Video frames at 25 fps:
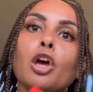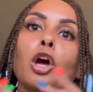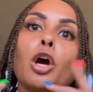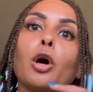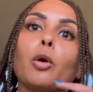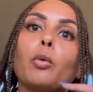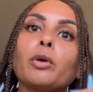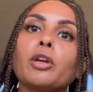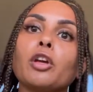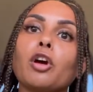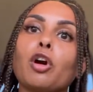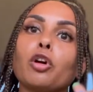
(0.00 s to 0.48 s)

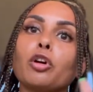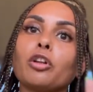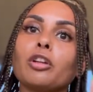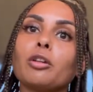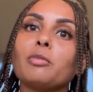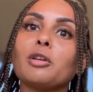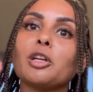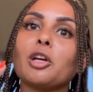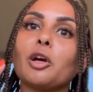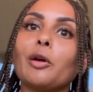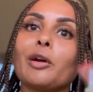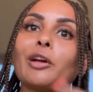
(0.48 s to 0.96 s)
We are going to
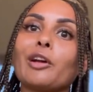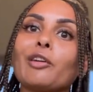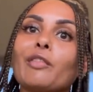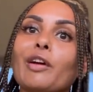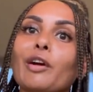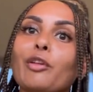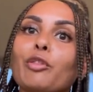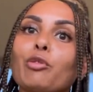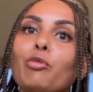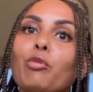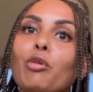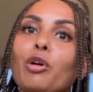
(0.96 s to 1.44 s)
be going
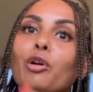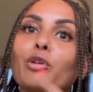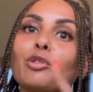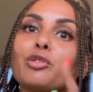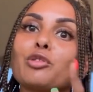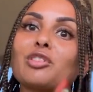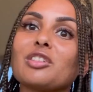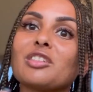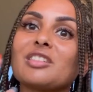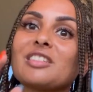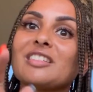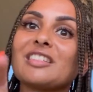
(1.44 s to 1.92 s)
around the world,
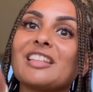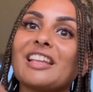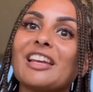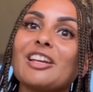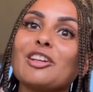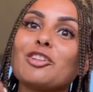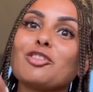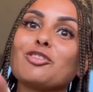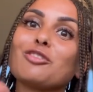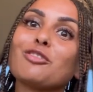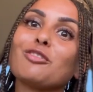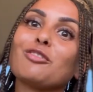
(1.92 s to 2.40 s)
so stay
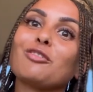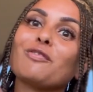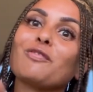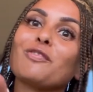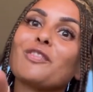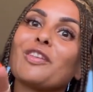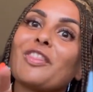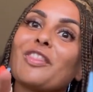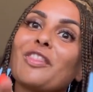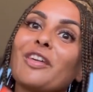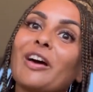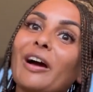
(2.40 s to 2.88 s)
tuned for
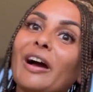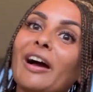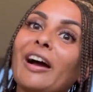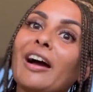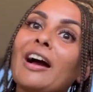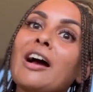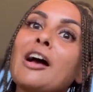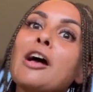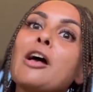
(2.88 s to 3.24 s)
that.